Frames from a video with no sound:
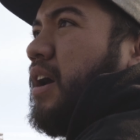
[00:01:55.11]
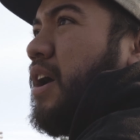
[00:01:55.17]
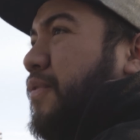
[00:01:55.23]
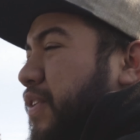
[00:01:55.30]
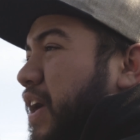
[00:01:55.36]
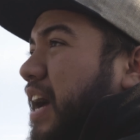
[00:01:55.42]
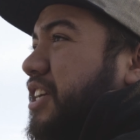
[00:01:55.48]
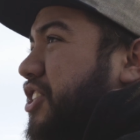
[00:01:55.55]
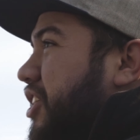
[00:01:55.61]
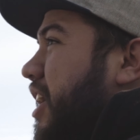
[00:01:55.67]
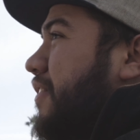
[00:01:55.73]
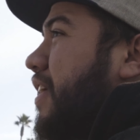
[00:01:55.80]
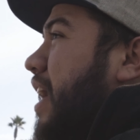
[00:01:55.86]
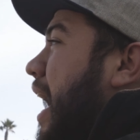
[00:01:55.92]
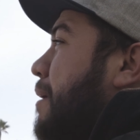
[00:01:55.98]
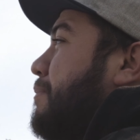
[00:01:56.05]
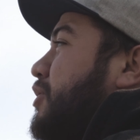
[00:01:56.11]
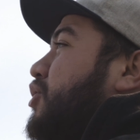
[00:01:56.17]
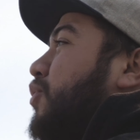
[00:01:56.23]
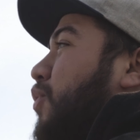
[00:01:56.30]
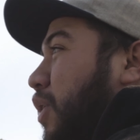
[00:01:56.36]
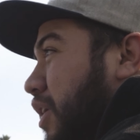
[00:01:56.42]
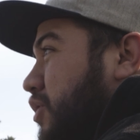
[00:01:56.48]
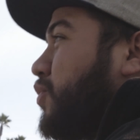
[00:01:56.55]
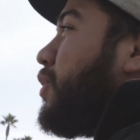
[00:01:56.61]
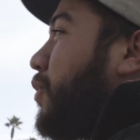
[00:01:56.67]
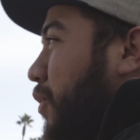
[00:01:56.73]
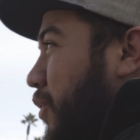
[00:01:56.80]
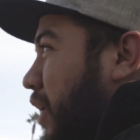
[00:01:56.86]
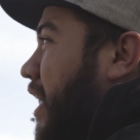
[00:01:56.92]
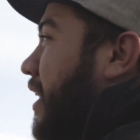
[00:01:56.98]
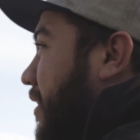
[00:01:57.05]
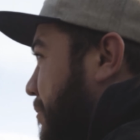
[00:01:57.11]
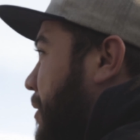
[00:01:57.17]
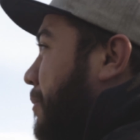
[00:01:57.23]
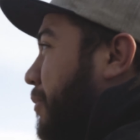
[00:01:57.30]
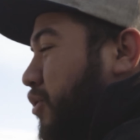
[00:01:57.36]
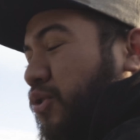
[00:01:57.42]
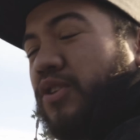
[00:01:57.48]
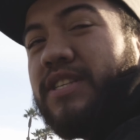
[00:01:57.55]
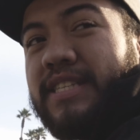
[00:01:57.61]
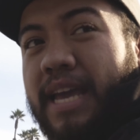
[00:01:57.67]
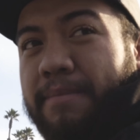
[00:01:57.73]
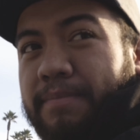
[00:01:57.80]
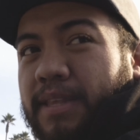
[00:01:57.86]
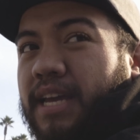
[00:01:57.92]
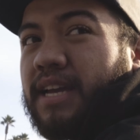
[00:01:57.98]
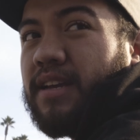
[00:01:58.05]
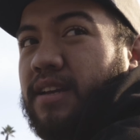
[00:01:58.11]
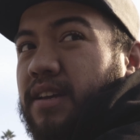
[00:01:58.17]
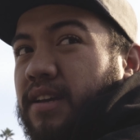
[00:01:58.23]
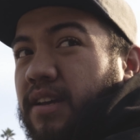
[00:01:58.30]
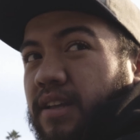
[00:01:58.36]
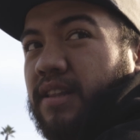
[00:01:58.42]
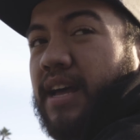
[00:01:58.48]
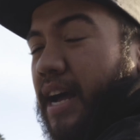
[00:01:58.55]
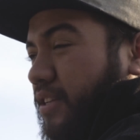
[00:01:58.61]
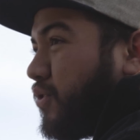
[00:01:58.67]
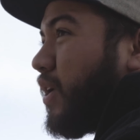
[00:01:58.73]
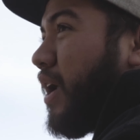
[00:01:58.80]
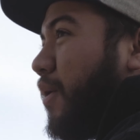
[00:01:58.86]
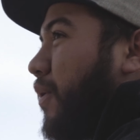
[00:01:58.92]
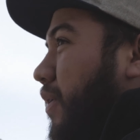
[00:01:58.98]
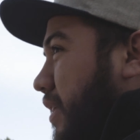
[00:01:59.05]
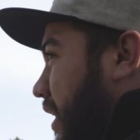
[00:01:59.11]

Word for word: If that shit ever happens to us, we will like people do the same thing. Right. That's what I.